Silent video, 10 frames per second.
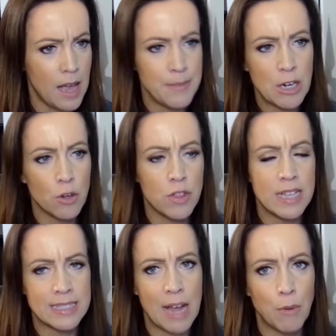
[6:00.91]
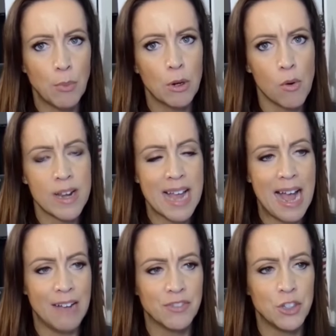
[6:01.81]
I mean, is that what we're going to
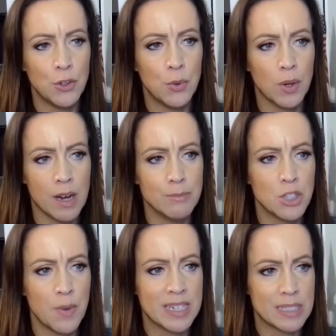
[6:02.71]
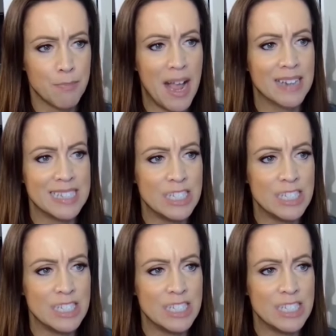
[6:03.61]
have to come to expect and to